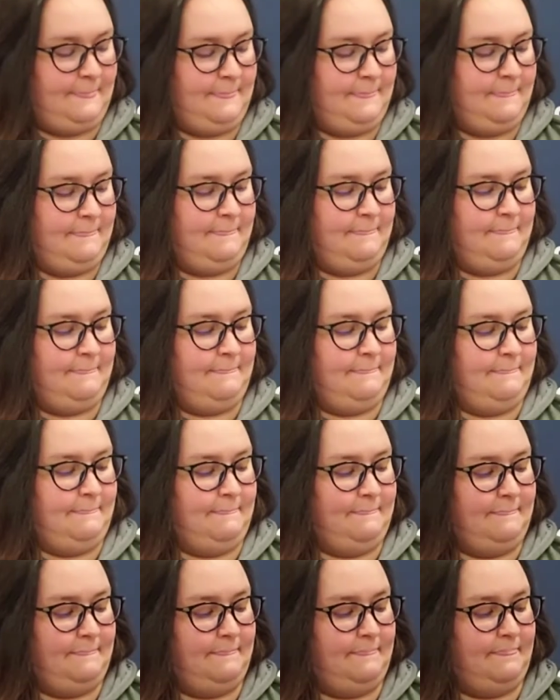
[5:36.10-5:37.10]

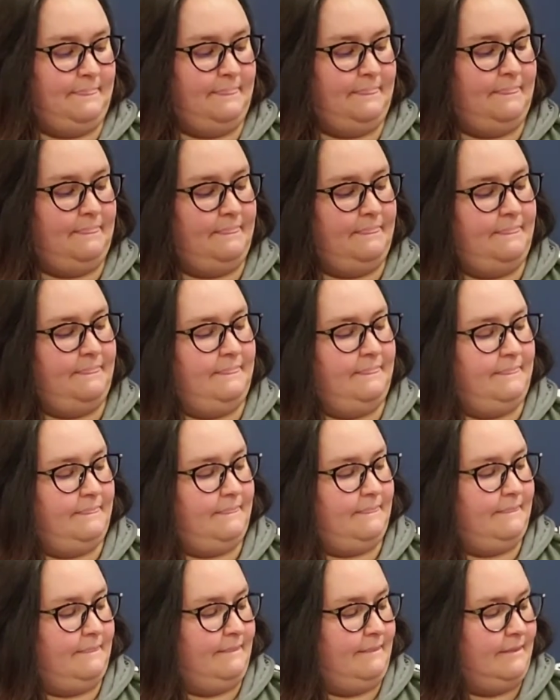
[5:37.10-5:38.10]

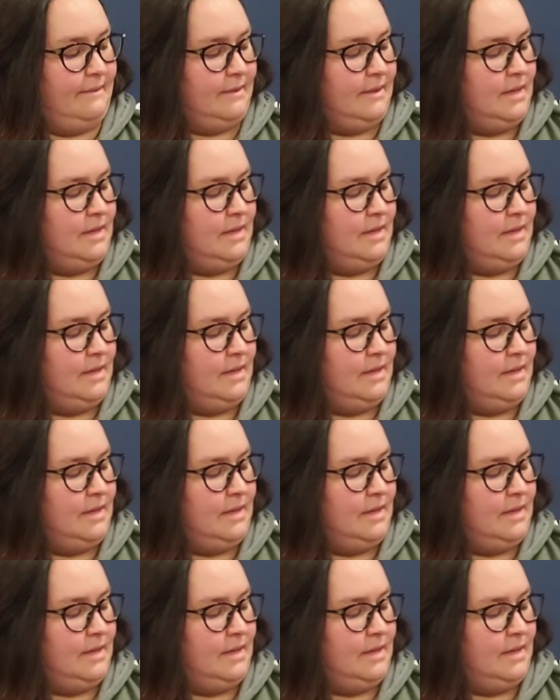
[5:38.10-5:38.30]
No one is speaking in this clip.